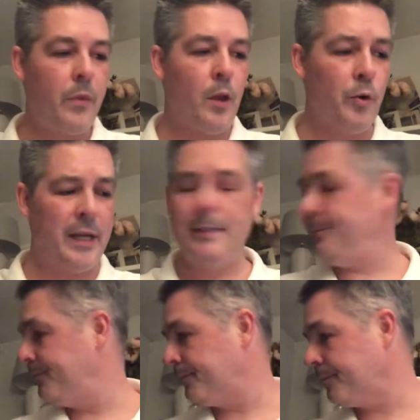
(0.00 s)
Okay,
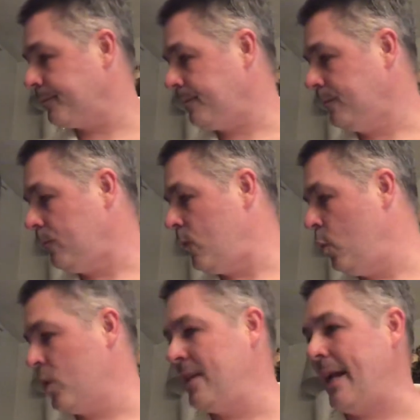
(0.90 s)

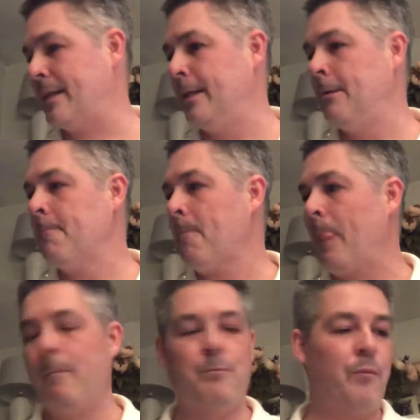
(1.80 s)
what's next?
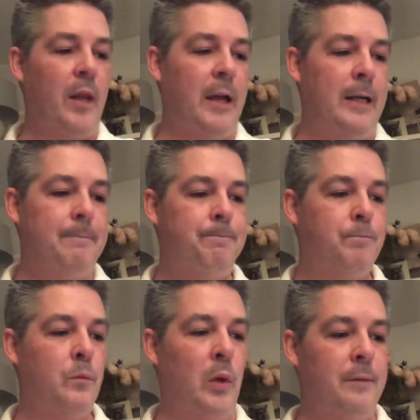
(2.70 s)

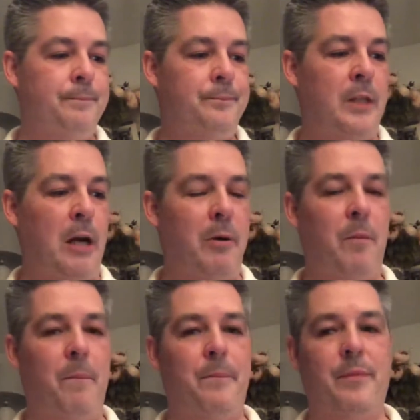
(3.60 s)
Well, how about
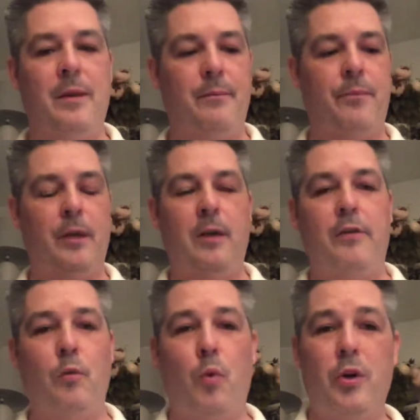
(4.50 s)
if
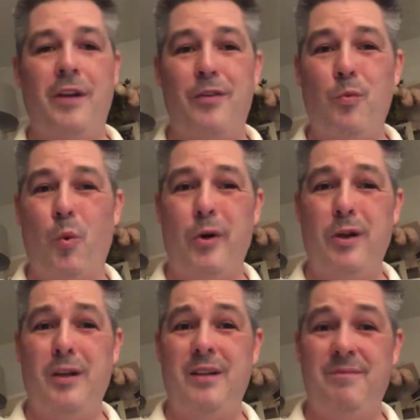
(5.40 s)
you want
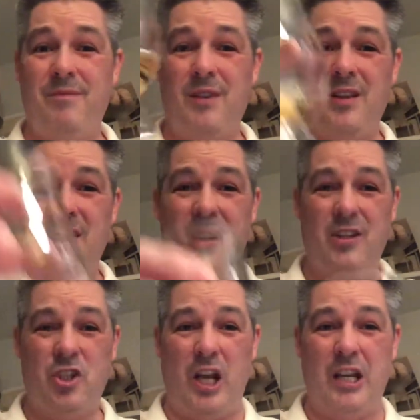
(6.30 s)
a
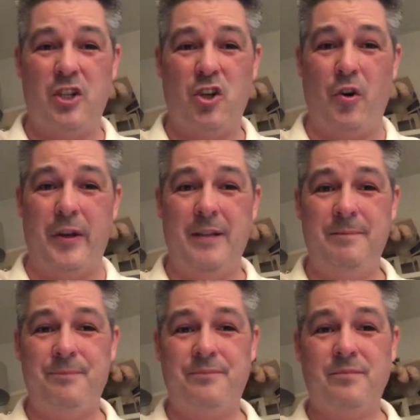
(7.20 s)
challenge coin,
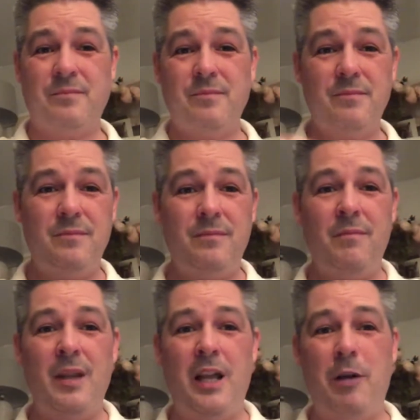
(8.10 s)

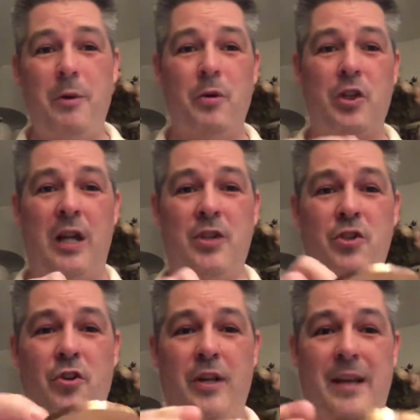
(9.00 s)
how about a challenge
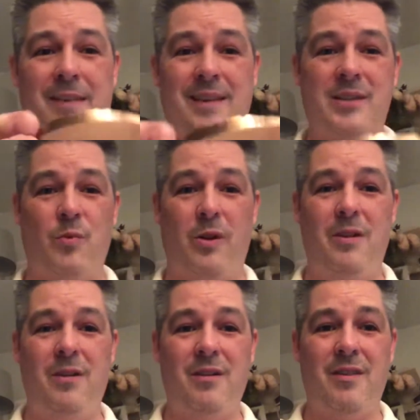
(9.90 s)
coin like this one?
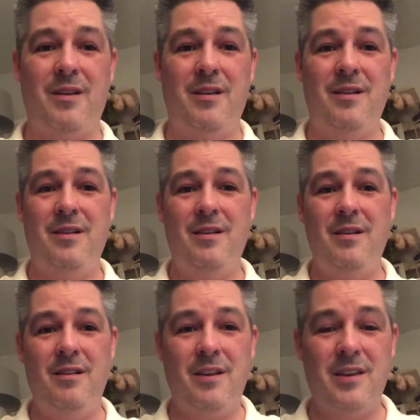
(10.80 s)
Look
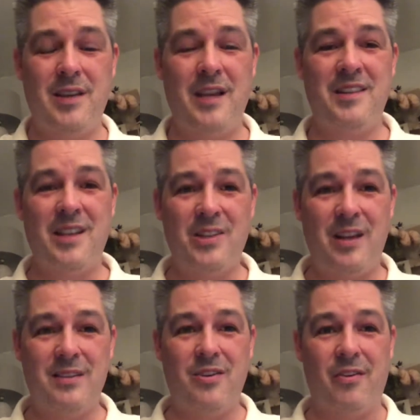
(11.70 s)
at this, there's that
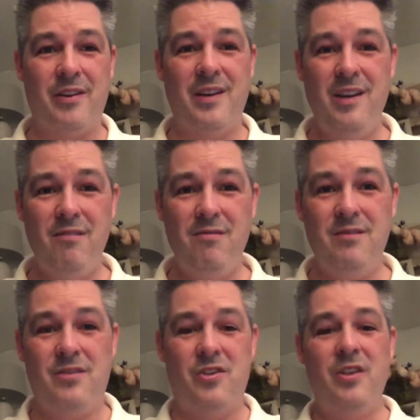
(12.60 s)
challenge coin.
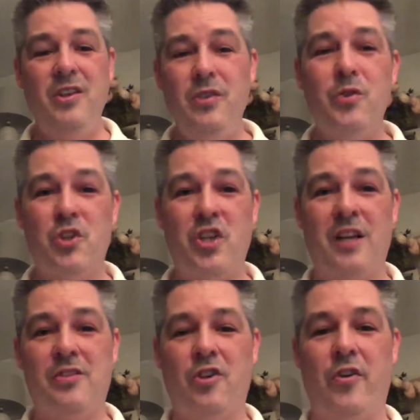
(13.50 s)
Huge
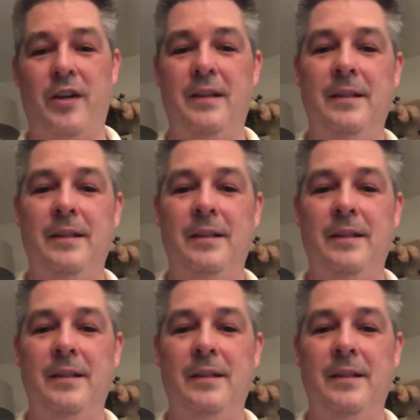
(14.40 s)
challenge coin.